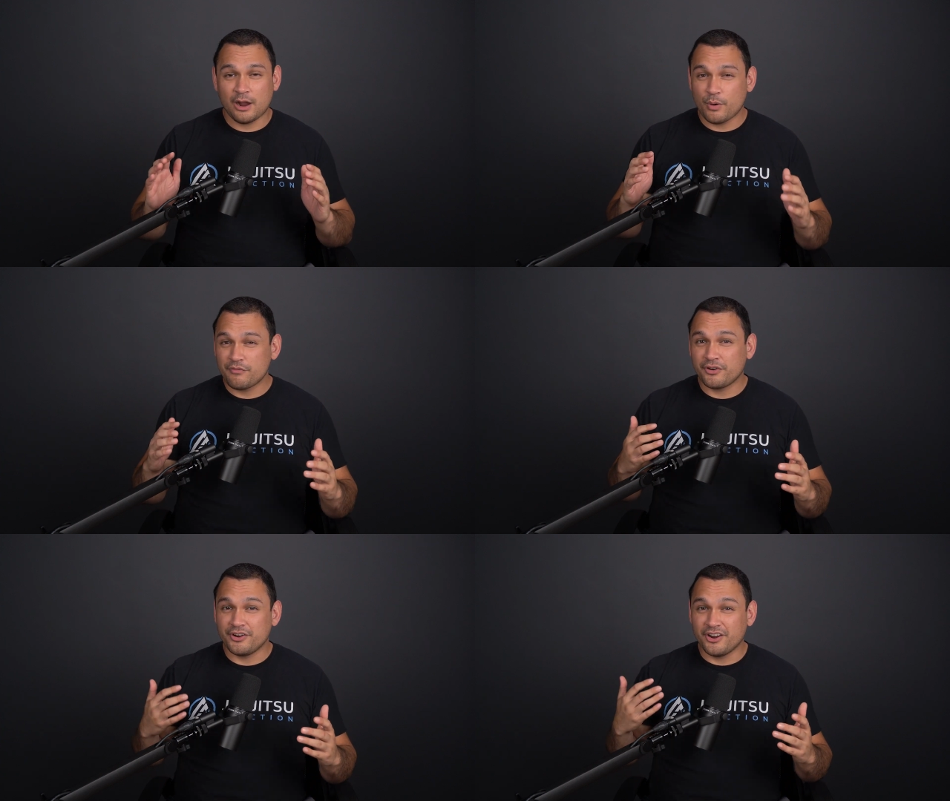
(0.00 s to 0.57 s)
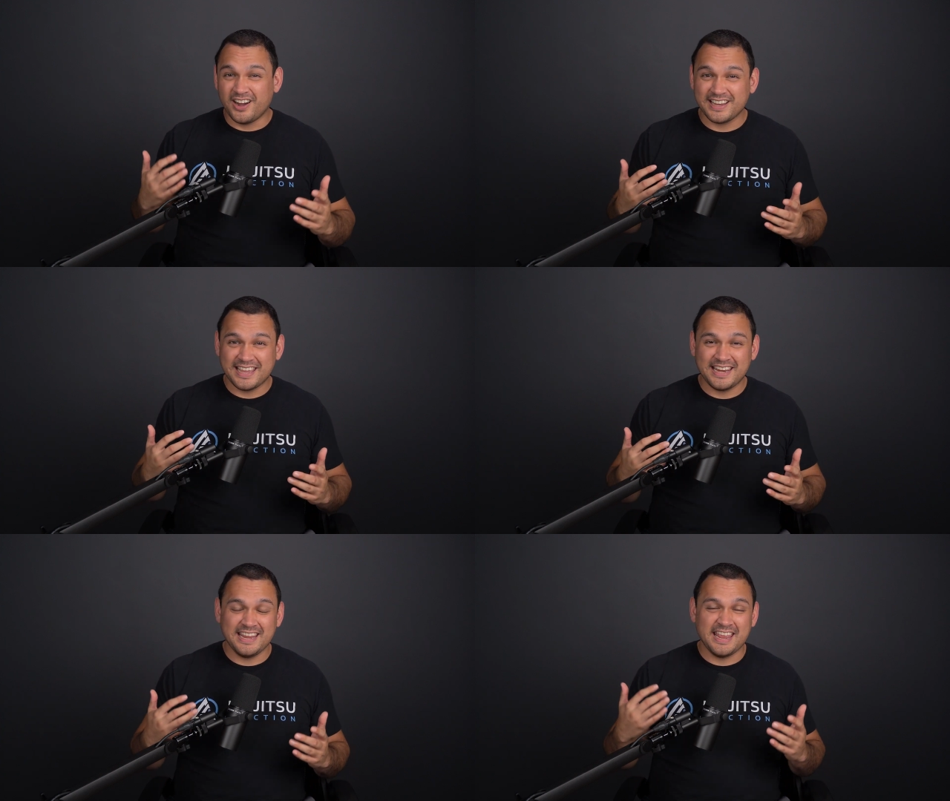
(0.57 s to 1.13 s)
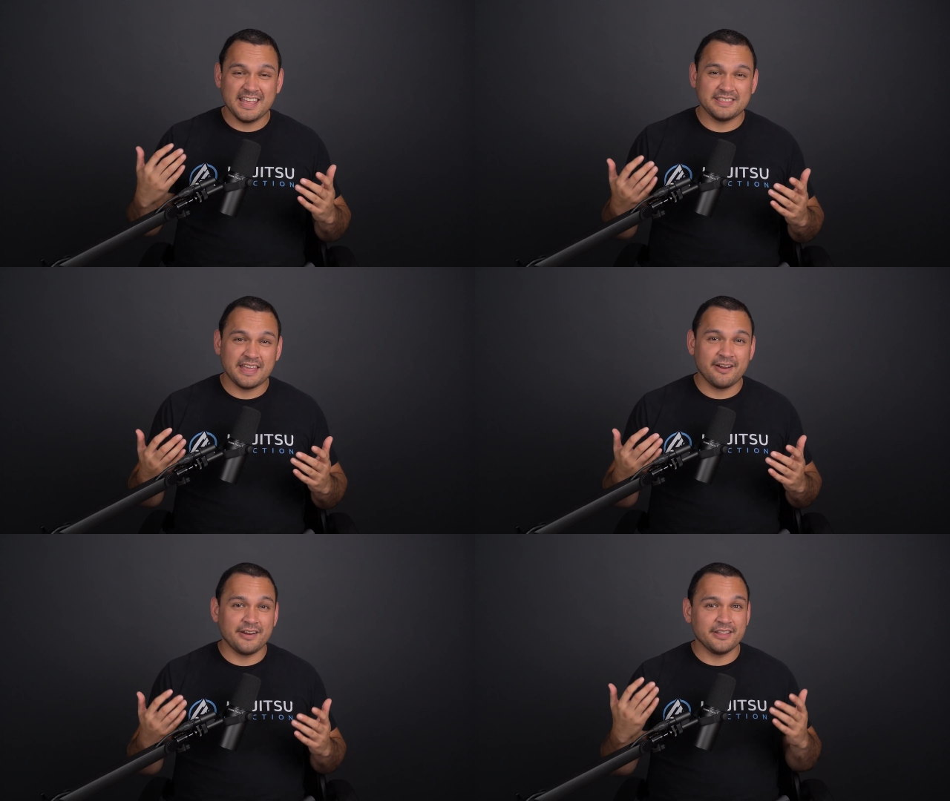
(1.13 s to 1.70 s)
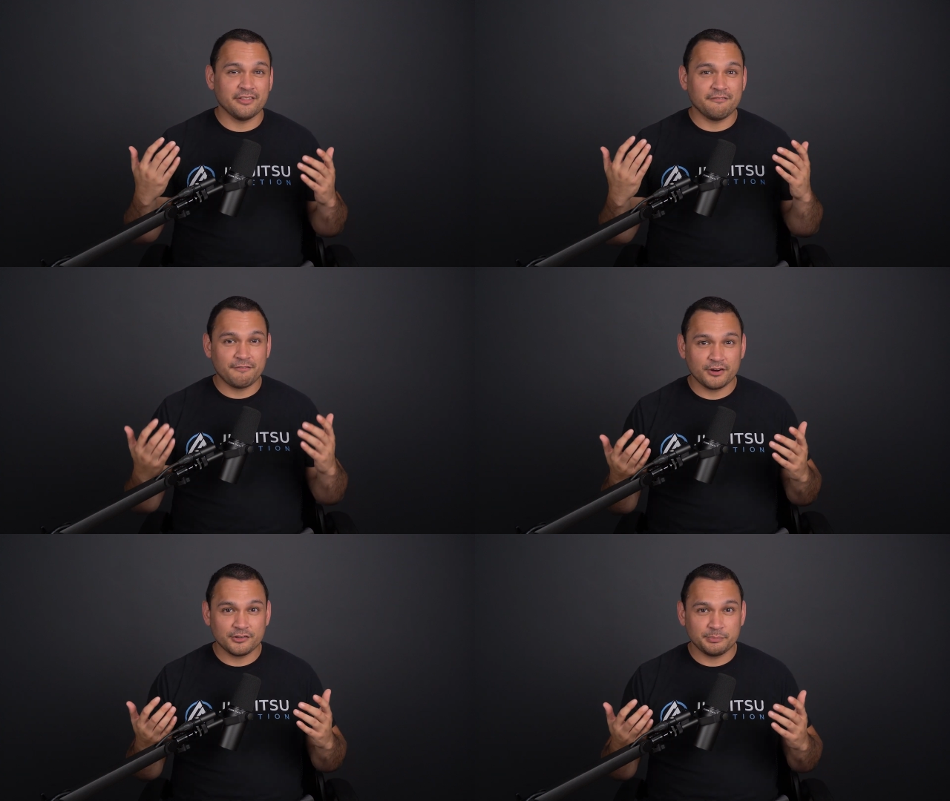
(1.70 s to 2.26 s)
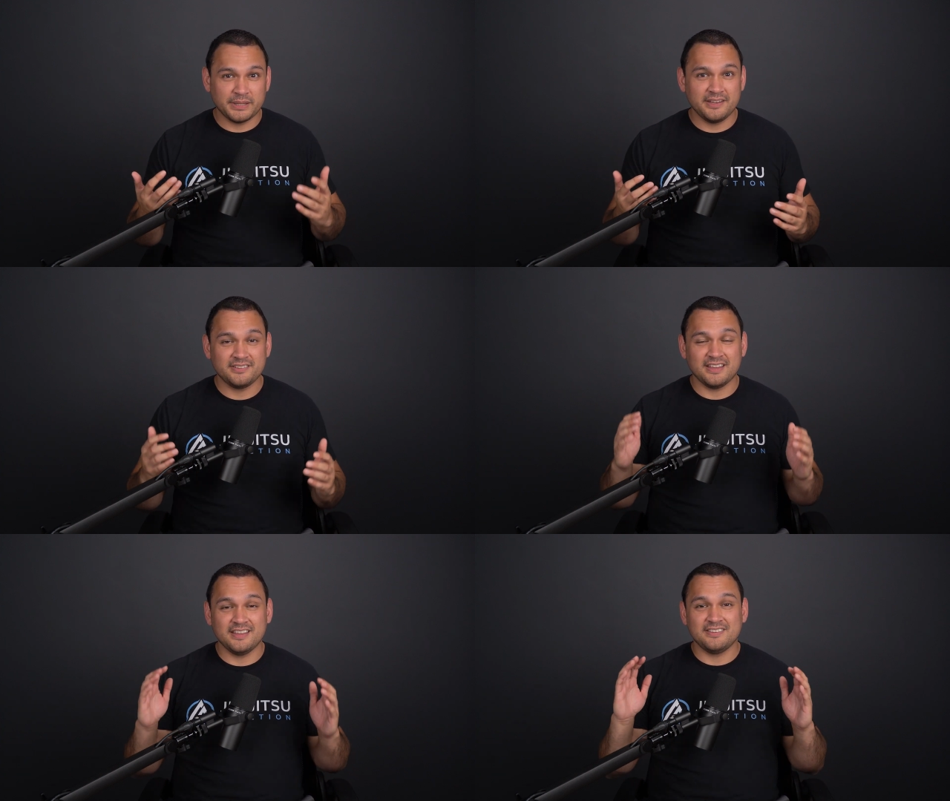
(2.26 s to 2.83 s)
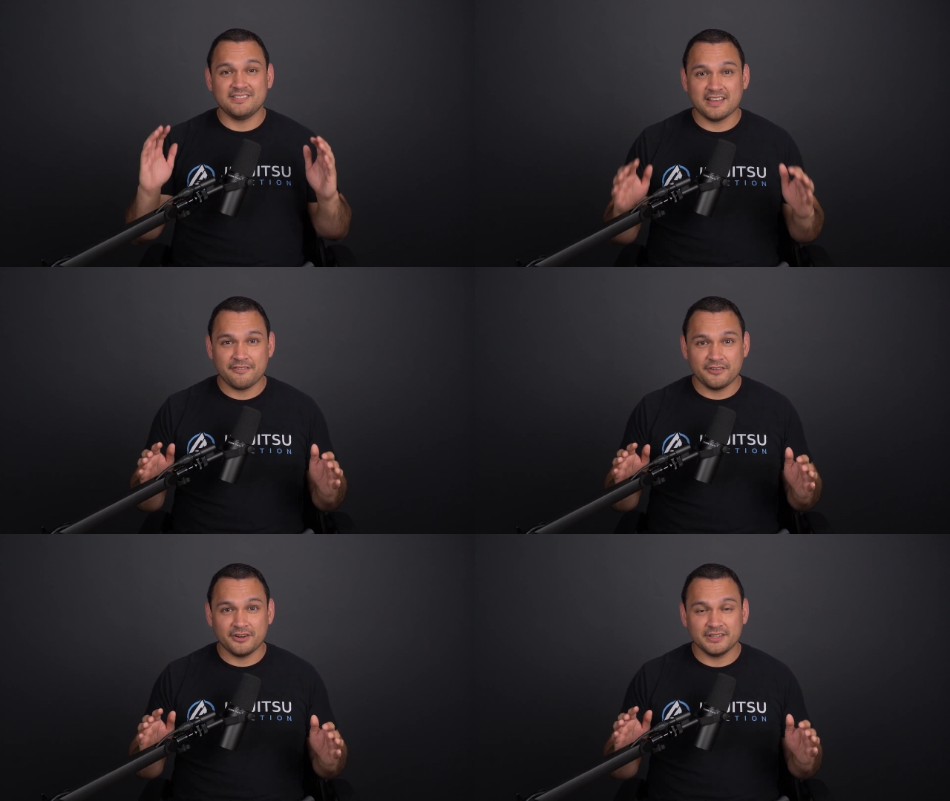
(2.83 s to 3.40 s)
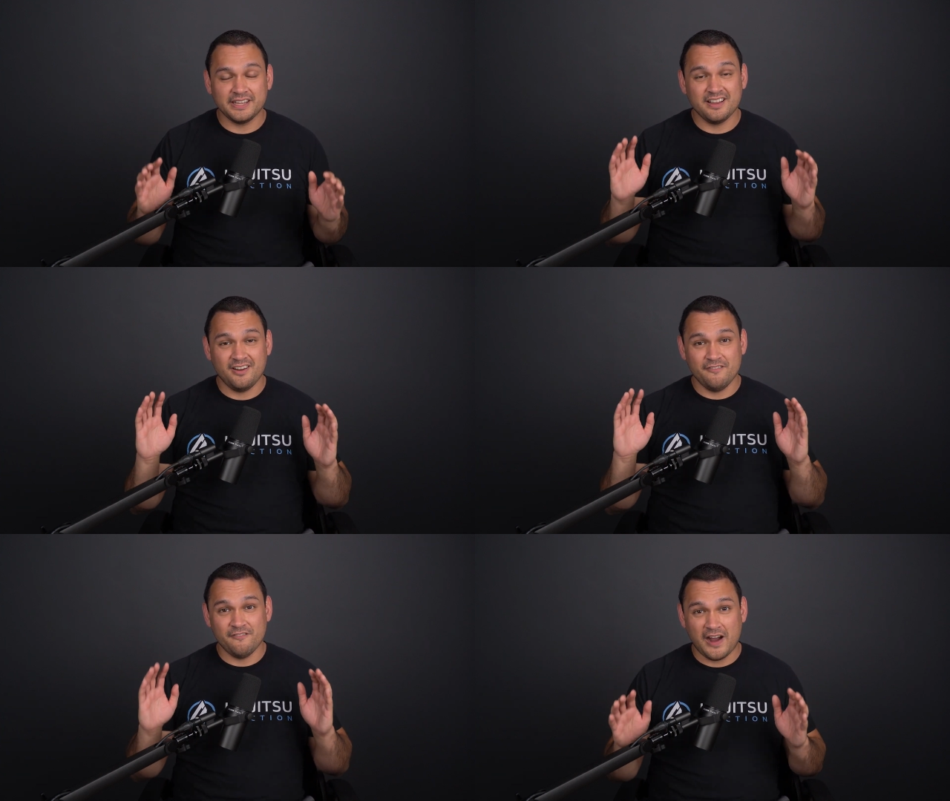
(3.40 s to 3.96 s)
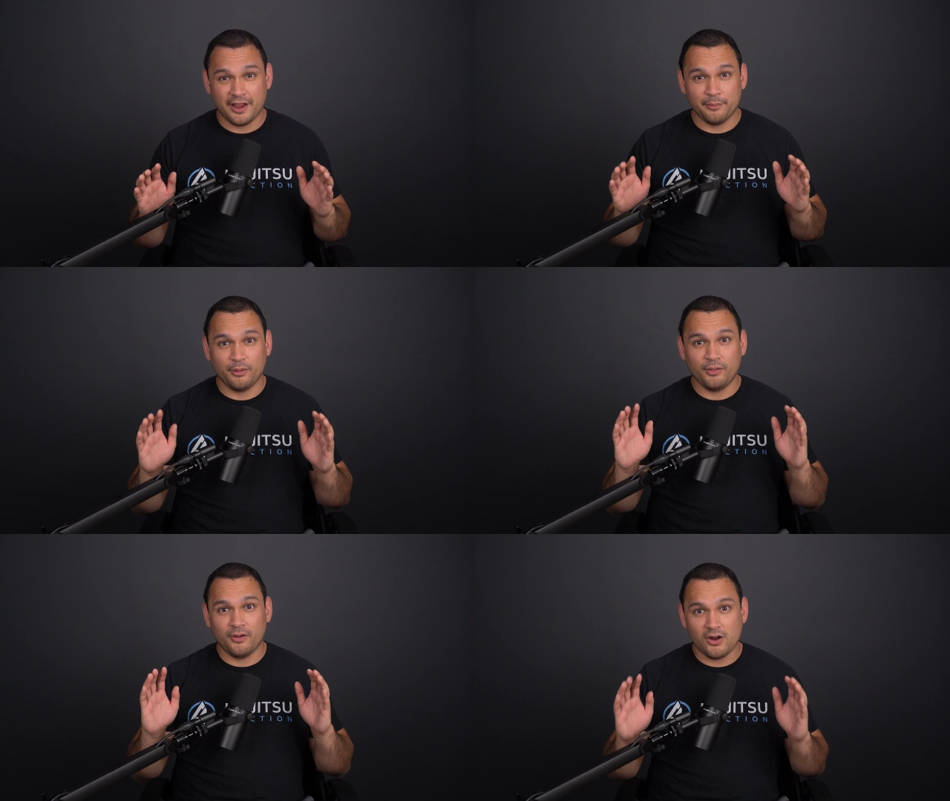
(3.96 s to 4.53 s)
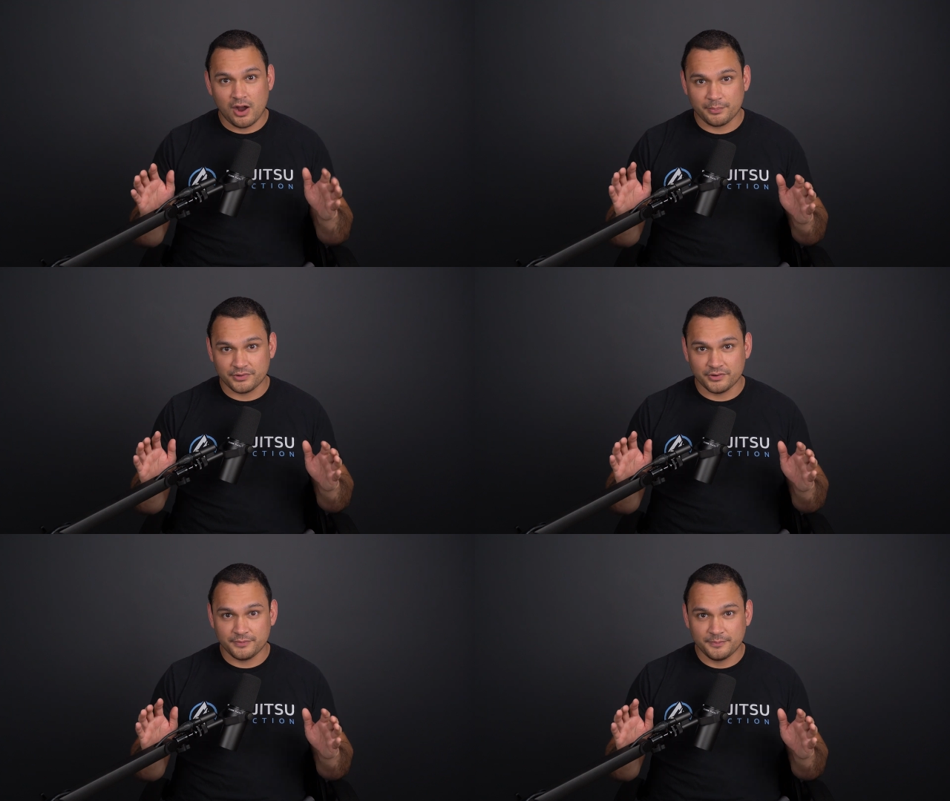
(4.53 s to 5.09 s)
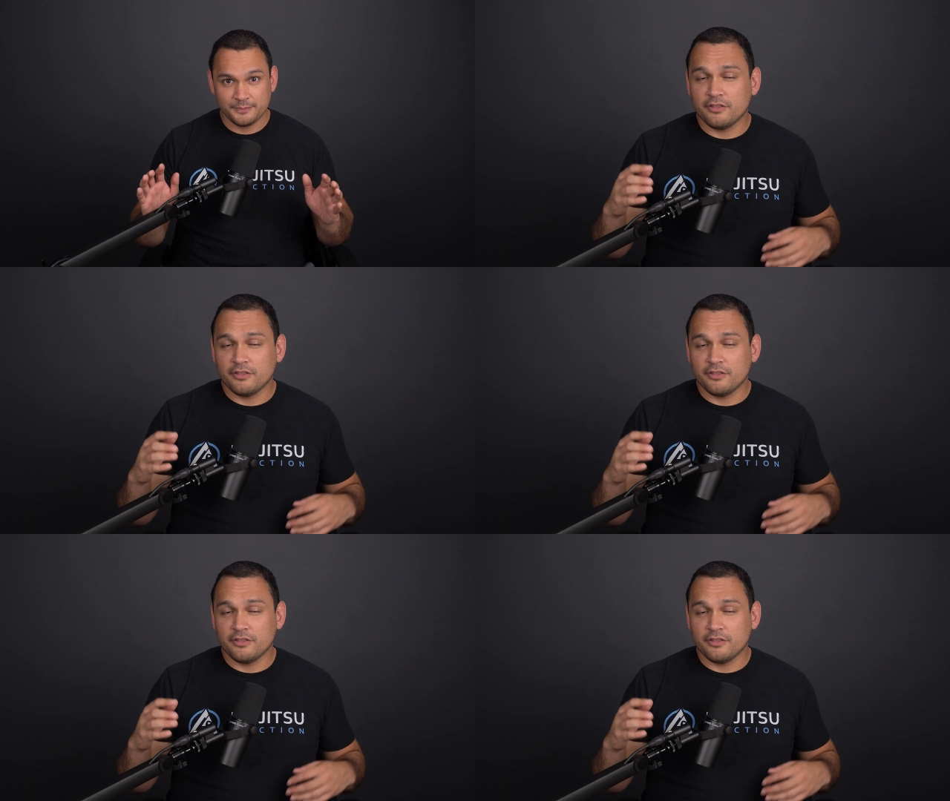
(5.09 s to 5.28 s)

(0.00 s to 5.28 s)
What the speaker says: However, not getting hit there in the first place is definitely a viable option.